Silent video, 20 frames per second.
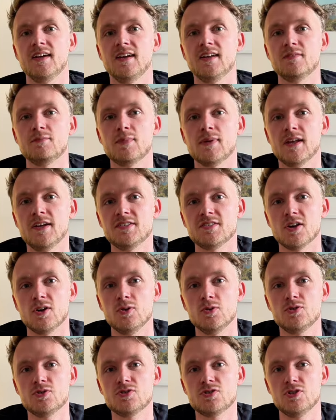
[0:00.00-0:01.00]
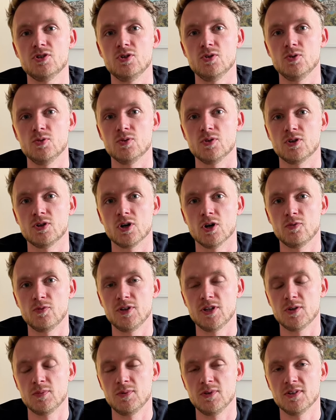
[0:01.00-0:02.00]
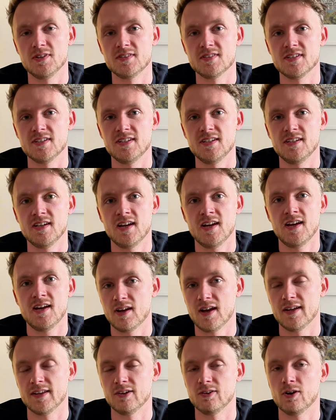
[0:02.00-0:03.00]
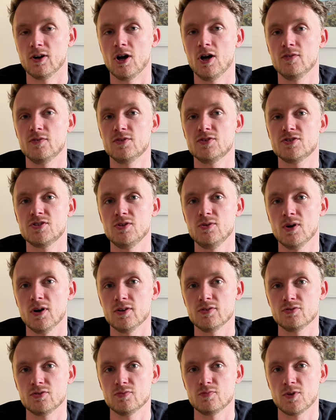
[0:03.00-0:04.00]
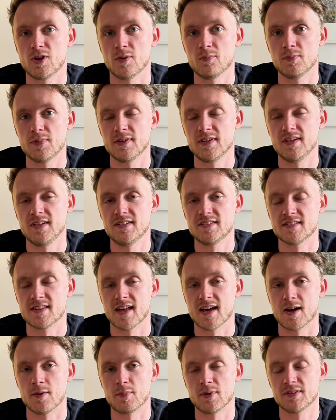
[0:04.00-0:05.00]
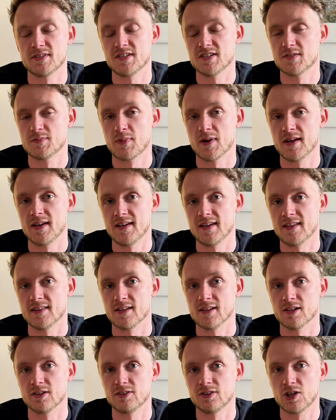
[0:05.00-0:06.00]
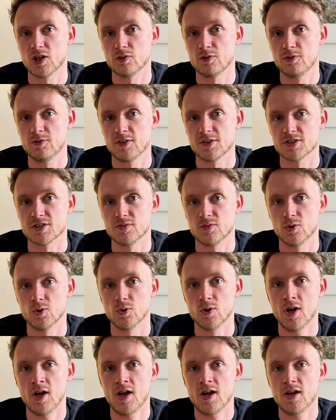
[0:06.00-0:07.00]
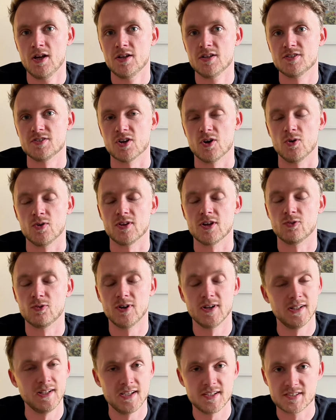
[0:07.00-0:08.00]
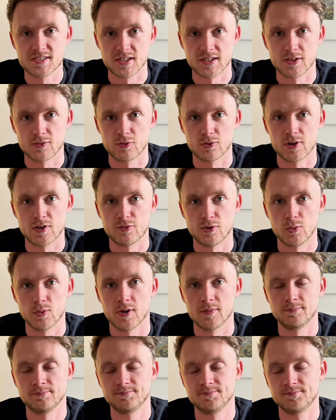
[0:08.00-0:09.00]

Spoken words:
it plays host to the coffee community, and there are over 200 companies that participate in the London Coffee Festival, so there really is something for everyone.